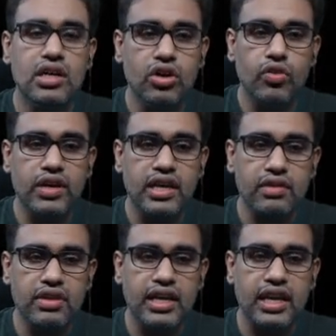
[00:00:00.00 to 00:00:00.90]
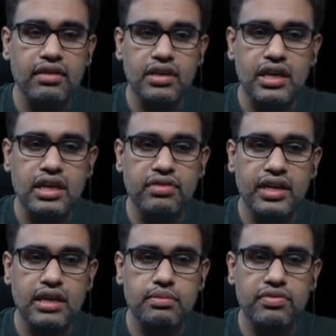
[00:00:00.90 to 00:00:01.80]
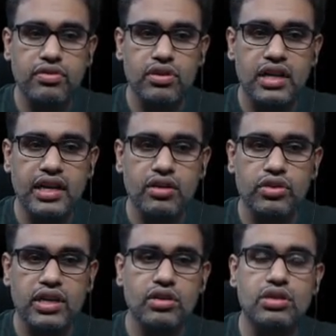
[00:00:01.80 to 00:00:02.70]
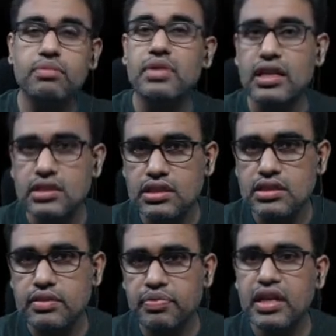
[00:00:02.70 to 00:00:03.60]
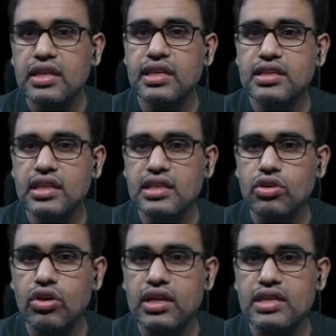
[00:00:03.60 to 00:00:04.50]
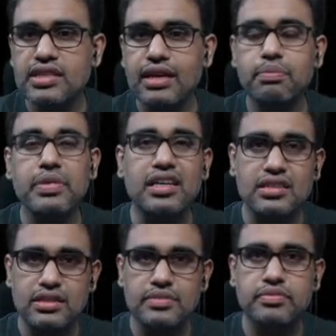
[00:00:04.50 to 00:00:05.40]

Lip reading: Over here we can have a rough idea beforehand going into the branches, that these organs are pairs.